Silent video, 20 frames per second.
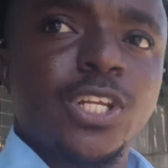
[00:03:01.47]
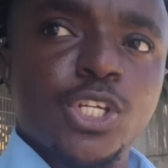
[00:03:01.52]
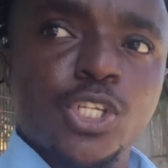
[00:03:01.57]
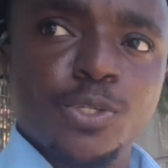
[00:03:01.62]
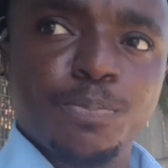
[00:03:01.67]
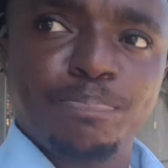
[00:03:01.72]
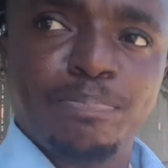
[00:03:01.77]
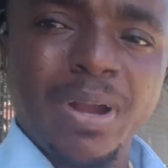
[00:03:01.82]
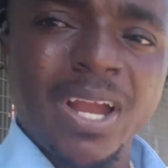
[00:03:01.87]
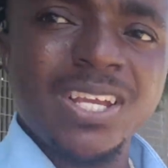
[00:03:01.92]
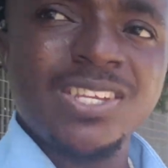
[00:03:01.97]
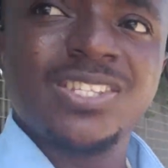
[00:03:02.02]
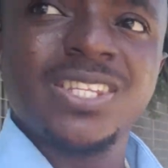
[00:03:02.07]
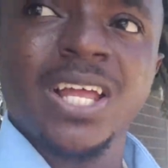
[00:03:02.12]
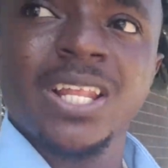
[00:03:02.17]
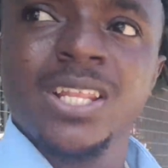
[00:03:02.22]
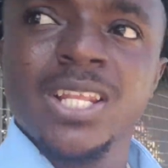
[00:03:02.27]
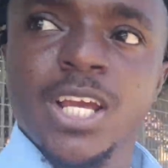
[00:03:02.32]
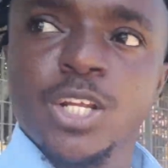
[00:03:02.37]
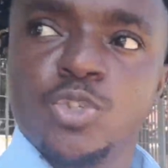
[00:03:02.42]
despise
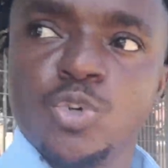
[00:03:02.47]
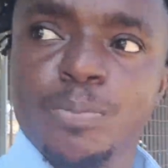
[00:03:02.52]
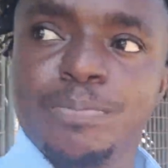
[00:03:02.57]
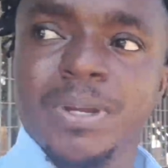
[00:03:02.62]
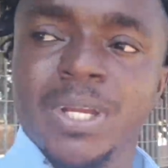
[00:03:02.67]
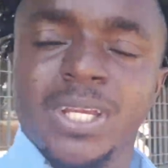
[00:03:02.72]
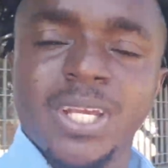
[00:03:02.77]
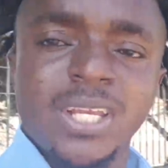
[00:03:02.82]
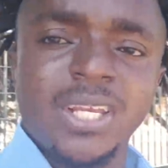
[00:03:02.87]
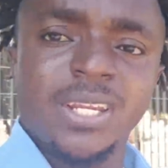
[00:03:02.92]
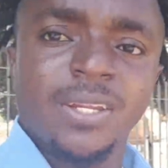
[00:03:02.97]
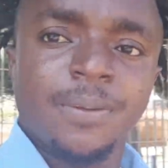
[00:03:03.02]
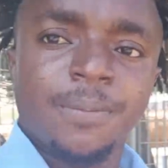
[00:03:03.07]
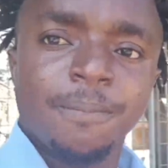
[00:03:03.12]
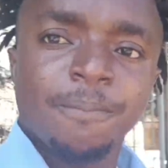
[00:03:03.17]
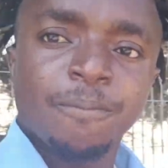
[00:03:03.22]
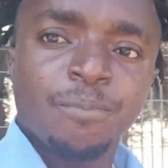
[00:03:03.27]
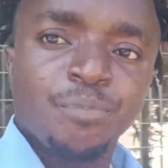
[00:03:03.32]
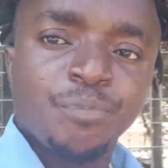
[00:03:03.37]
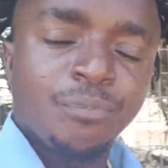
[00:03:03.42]
the little beginning.
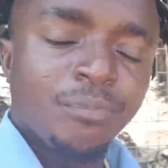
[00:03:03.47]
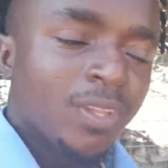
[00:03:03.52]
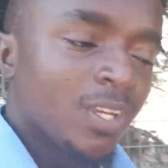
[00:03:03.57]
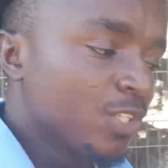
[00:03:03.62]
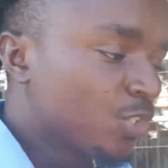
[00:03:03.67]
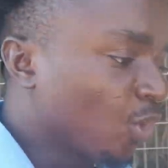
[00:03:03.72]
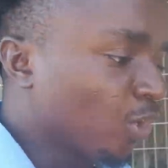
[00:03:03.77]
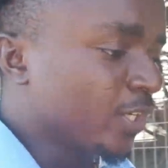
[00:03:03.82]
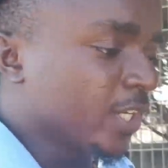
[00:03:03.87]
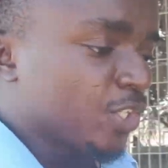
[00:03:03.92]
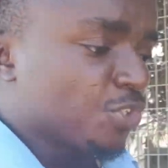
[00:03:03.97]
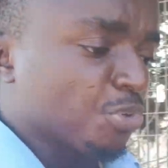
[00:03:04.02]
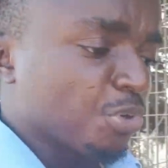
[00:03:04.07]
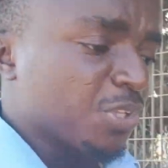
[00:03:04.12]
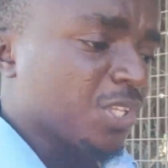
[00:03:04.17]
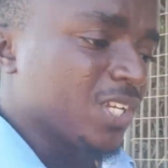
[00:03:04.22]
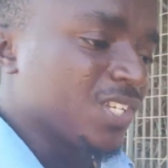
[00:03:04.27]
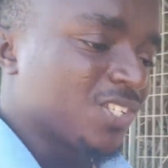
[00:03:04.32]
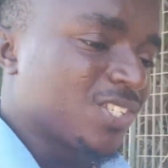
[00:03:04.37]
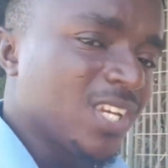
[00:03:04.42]
So the
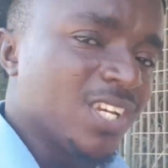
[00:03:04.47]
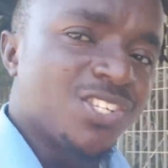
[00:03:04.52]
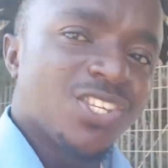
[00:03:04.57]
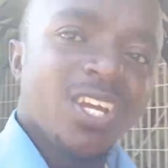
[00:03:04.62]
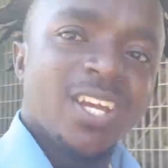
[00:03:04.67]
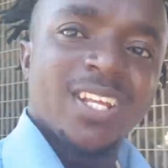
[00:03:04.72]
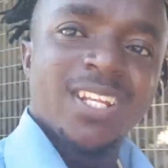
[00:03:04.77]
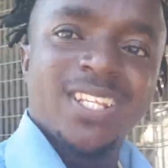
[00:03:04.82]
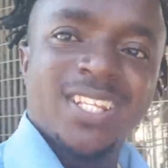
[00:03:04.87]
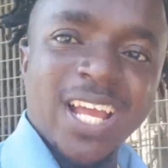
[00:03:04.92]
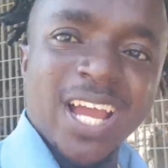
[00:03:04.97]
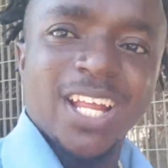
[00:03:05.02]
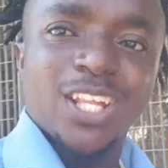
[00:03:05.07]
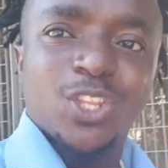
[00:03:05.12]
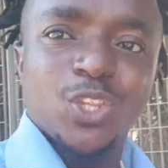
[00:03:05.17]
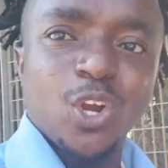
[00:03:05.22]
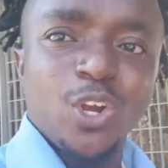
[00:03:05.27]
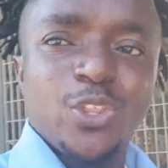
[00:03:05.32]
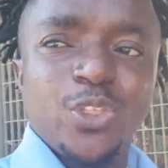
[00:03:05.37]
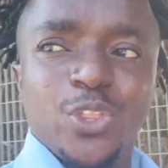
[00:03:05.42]
truth is this, they
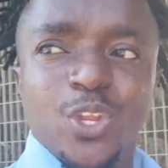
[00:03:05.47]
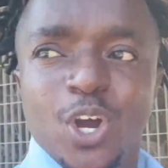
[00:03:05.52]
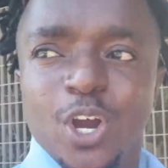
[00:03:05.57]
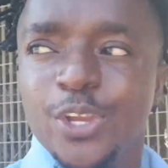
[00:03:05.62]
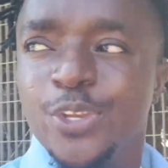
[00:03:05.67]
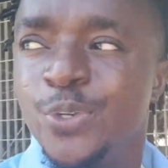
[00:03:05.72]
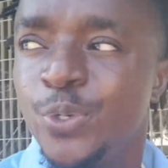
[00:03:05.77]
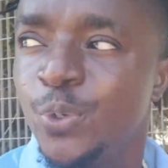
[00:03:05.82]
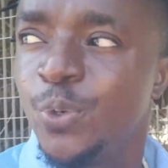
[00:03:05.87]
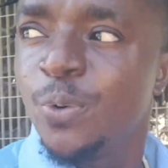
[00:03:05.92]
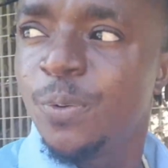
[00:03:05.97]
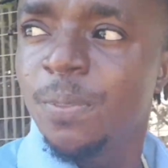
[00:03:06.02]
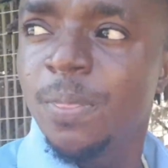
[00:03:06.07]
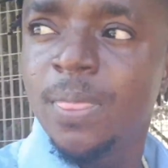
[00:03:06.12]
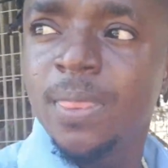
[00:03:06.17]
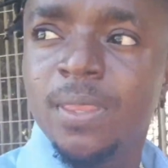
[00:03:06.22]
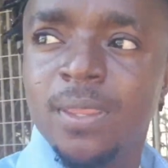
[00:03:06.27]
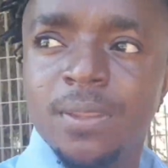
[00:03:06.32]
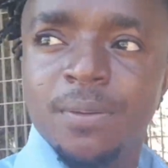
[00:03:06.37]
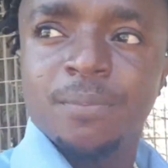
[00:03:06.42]
don't know you
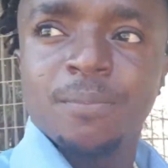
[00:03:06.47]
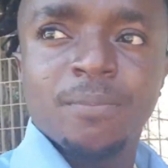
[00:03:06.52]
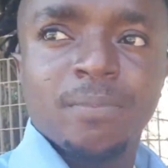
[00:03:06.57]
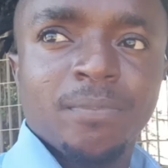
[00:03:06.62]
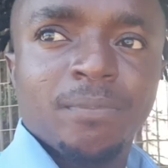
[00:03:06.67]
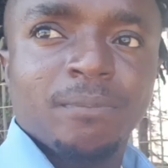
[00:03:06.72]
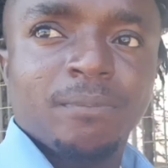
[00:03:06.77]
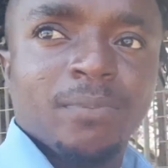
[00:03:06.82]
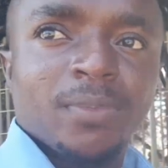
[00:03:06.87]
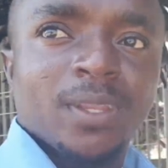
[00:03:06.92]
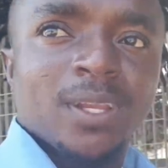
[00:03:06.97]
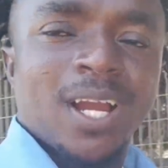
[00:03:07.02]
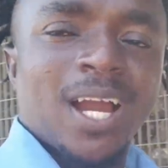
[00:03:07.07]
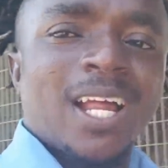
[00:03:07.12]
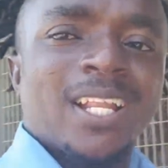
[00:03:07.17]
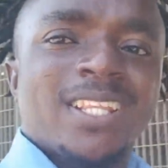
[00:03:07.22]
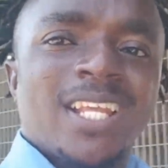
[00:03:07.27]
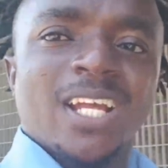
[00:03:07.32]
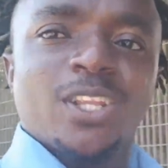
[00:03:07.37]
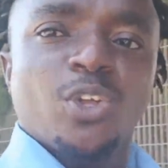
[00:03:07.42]

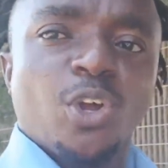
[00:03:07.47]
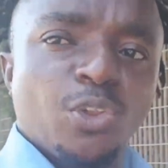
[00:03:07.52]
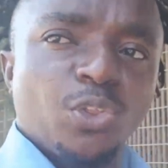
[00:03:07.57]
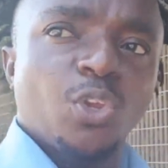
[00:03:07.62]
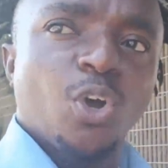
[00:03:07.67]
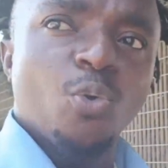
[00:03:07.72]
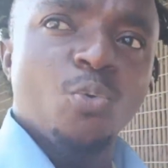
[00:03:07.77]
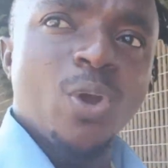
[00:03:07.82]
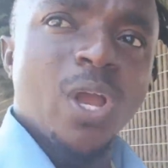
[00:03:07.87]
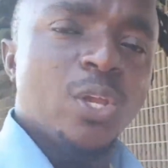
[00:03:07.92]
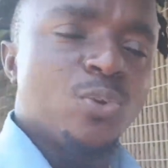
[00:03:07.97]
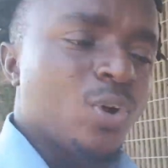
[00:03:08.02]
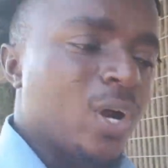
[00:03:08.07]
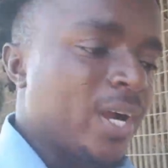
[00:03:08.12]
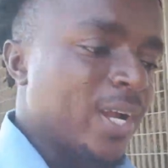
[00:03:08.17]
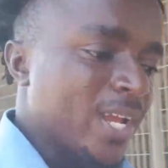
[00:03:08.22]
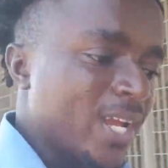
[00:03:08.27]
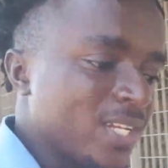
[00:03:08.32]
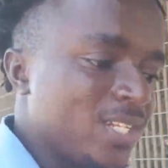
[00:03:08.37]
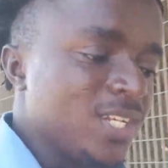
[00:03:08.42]
and they don't know where you
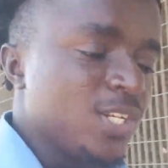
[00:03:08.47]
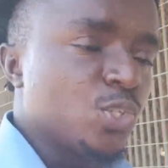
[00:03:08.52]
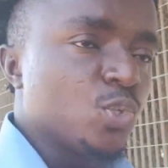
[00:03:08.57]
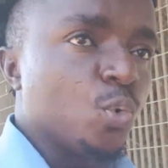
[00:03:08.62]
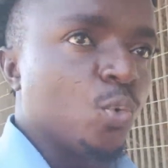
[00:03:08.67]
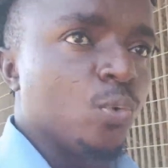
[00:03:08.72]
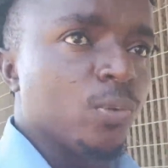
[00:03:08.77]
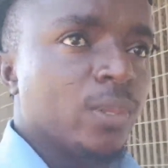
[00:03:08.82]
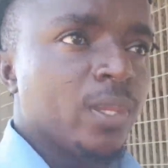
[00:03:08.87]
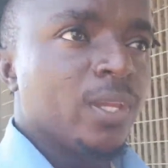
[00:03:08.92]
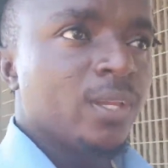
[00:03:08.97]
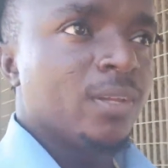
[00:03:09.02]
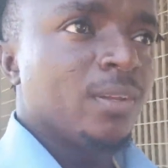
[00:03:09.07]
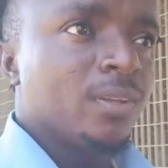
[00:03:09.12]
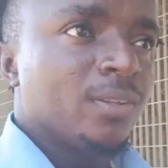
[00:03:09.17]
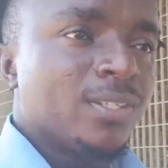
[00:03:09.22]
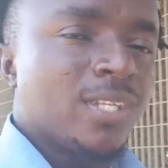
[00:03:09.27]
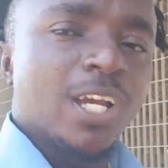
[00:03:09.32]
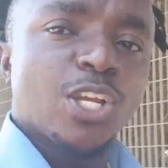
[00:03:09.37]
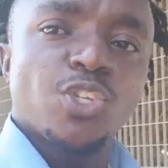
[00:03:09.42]
are heading to.
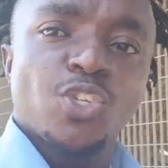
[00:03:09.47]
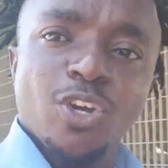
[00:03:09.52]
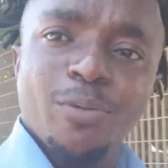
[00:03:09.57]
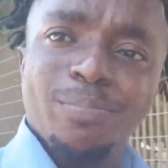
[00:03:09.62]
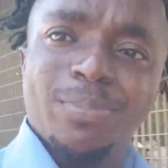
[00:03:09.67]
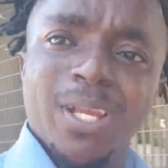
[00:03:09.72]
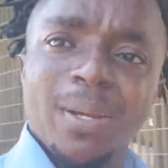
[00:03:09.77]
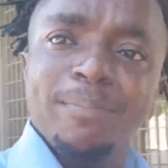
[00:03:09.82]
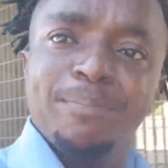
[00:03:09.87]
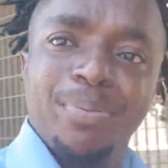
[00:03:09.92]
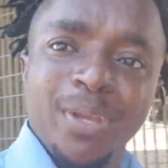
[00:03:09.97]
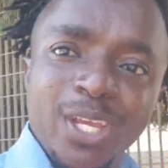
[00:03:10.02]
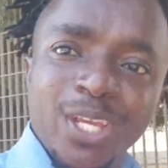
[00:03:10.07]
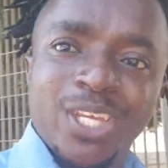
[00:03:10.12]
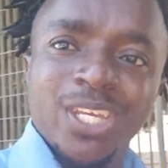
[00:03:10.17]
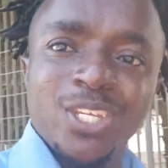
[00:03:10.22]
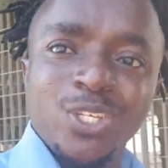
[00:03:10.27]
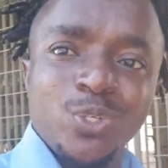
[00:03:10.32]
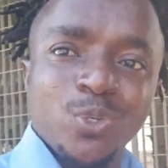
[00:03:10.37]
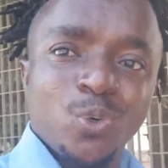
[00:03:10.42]
There's something
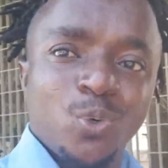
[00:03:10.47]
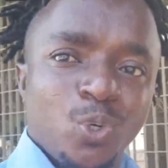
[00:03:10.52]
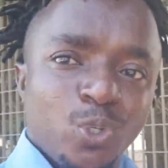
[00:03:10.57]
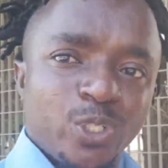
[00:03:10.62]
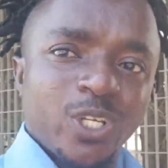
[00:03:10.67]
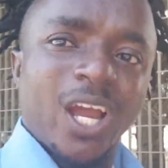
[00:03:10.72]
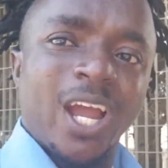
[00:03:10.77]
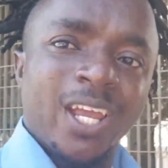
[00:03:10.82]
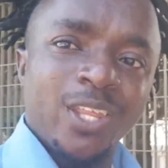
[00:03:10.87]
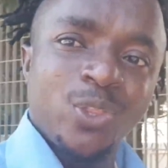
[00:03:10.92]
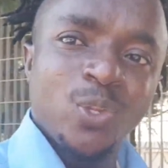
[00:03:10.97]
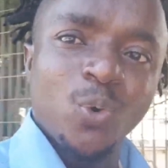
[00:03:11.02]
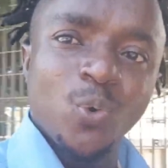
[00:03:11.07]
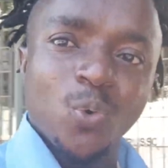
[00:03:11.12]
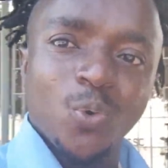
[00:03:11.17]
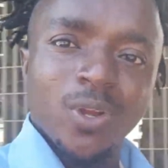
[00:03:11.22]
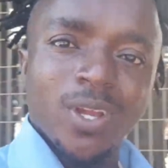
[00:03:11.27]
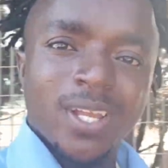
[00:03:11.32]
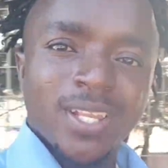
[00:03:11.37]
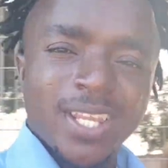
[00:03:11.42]
big in you which I
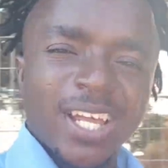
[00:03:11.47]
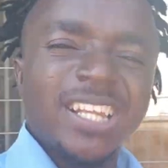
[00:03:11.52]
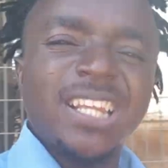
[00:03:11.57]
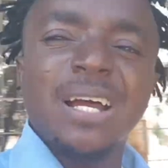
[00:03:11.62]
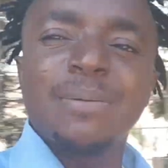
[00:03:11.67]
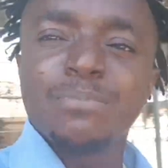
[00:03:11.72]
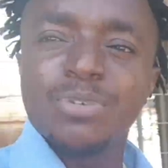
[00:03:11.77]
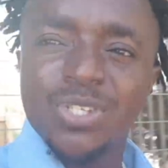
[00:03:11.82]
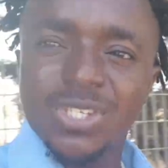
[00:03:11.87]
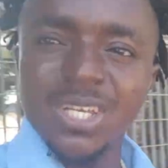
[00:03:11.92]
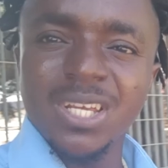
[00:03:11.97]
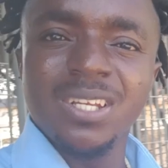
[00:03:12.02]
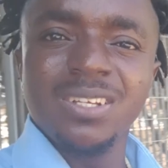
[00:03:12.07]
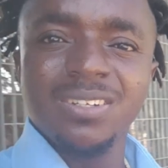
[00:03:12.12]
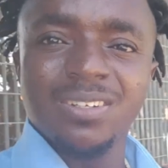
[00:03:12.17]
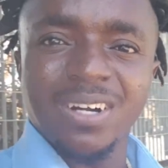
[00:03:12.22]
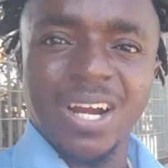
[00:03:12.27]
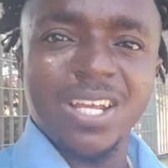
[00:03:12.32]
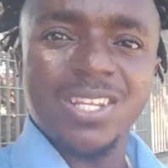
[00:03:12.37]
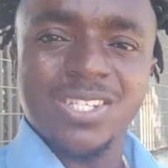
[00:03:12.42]
know that I'm
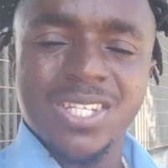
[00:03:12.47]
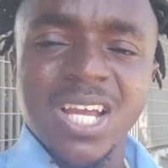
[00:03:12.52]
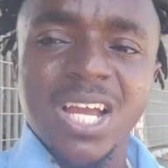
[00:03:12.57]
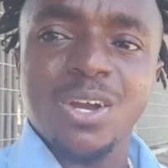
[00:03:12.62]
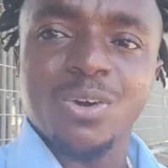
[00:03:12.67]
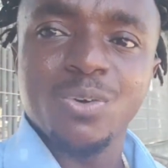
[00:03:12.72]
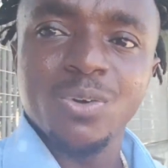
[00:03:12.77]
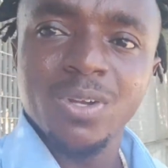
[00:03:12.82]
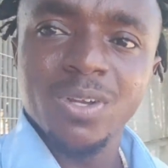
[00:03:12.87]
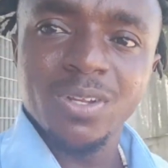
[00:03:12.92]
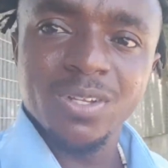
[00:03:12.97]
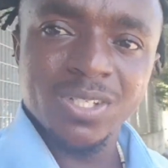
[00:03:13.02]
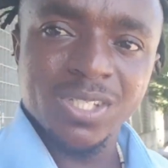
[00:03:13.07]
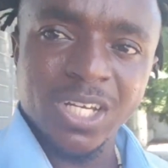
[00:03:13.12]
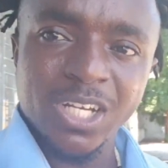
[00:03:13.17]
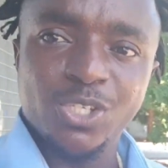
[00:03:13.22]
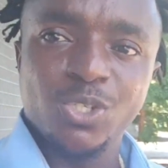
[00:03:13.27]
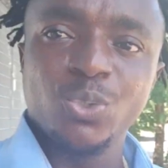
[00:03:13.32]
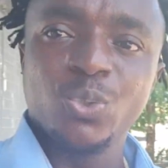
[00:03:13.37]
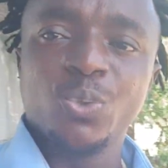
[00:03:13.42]
seeing right now
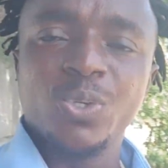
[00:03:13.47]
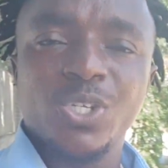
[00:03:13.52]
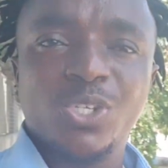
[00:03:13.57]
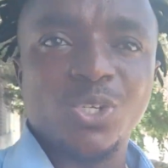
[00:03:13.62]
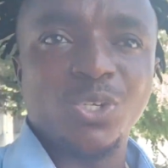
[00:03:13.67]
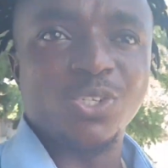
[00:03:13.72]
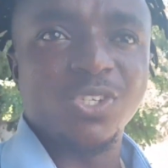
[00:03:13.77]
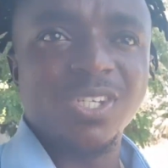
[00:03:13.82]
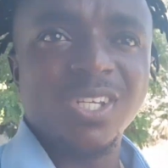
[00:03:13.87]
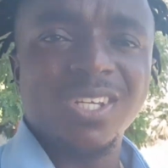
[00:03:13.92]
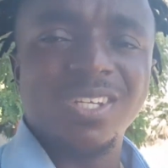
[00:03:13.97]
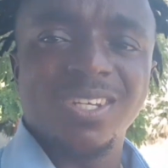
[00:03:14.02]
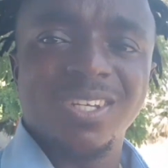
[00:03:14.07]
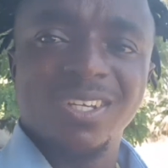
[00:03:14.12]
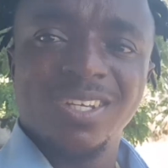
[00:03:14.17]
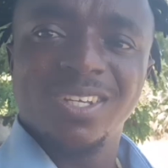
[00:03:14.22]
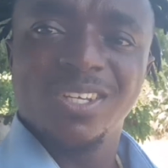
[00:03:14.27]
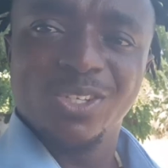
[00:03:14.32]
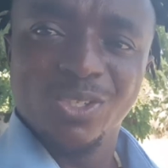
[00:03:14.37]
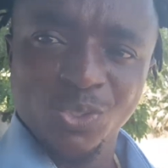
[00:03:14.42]
that you will succeed
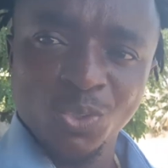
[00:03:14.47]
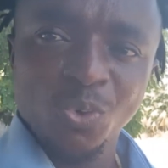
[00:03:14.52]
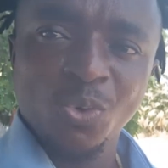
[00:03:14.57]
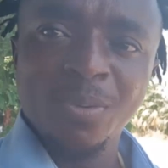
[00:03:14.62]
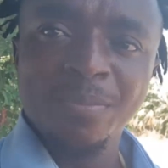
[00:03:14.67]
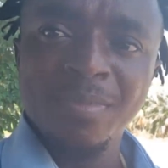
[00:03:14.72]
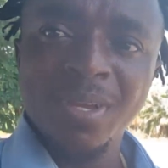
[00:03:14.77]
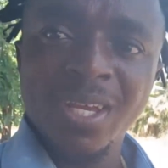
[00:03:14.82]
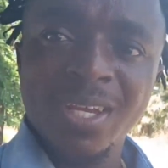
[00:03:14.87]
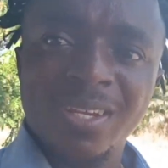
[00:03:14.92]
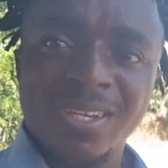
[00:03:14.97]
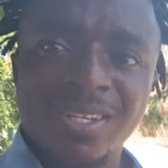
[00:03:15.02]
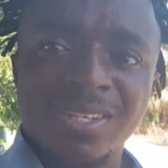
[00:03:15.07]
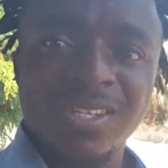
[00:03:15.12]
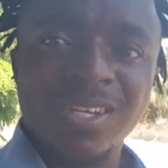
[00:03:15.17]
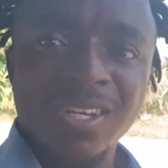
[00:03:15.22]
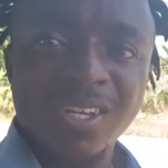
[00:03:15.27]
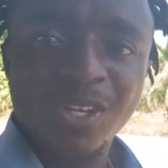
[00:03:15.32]
you will make it.